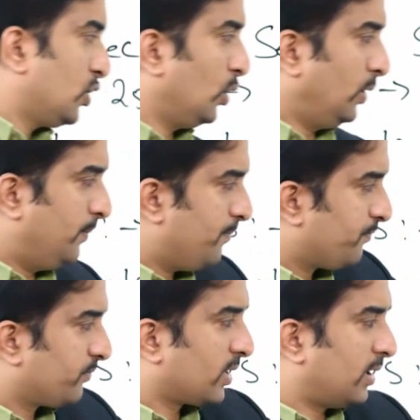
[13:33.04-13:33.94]
So
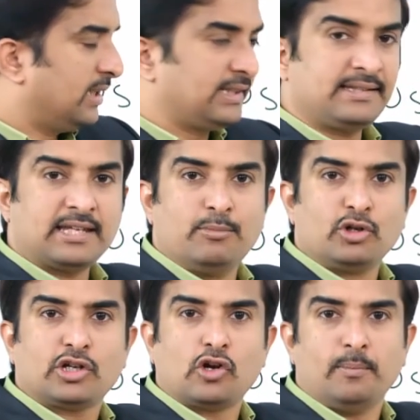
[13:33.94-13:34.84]
this is
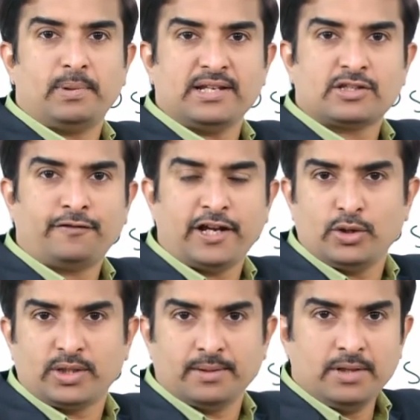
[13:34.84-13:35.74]
about the compliance of
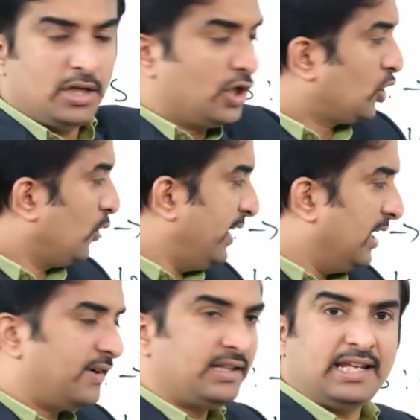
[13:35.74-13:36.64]
aorta. So
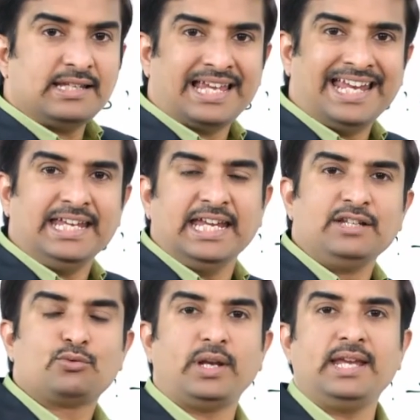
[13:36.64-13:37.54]
whenever there is an
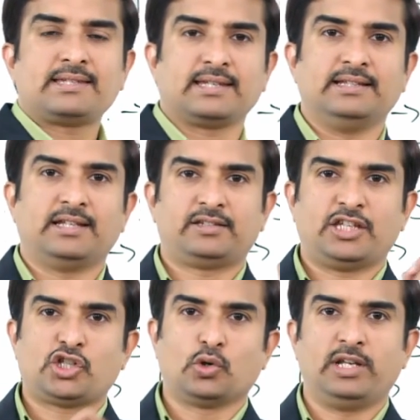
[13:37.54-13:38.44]
increase in the
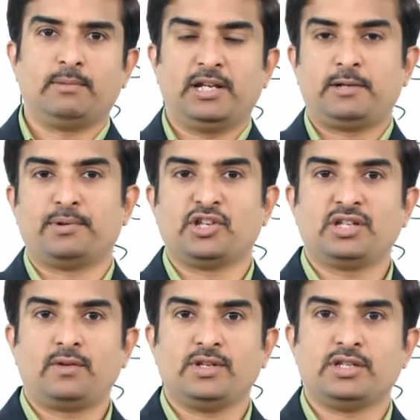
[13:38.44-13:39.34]
systolic blood
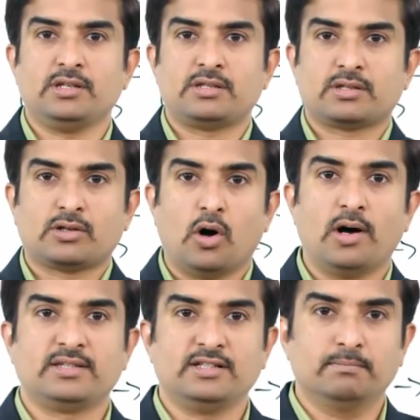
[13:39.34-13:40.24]
pressure which is
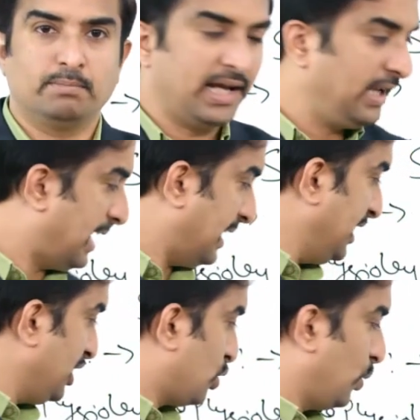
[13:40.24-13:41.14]
caused by an
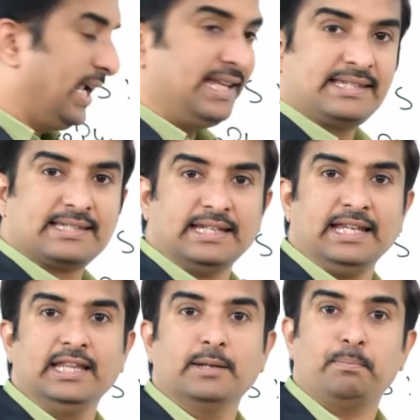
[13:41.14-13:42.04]
increase
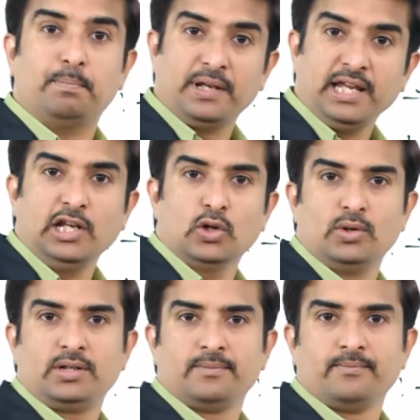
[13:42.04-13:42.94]
in the
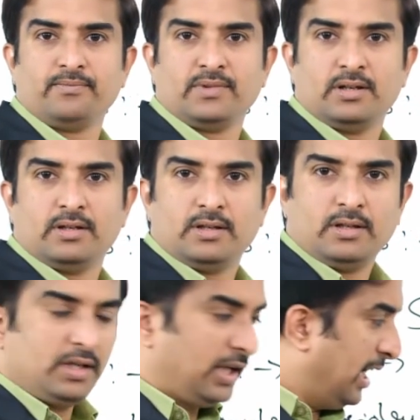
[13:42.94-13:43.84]
preload,
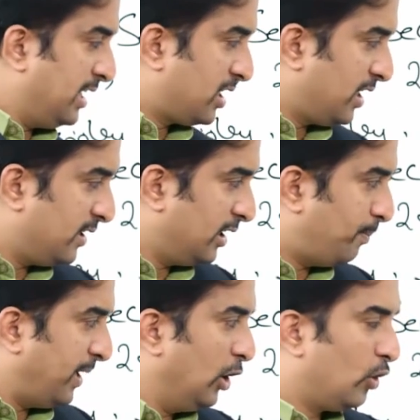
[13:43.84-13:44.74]
increase in the
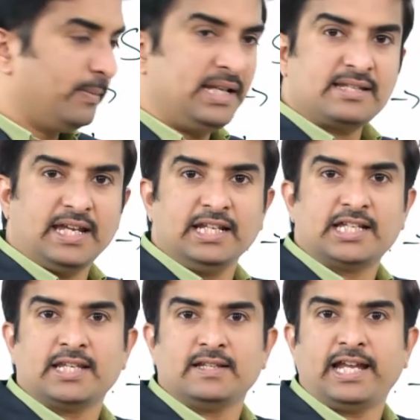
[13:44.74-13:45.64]
preload means
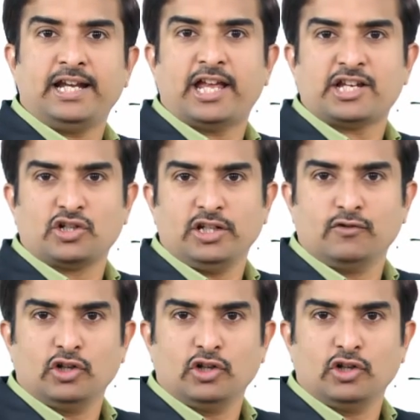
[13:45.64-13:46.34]
increase in the end diastolic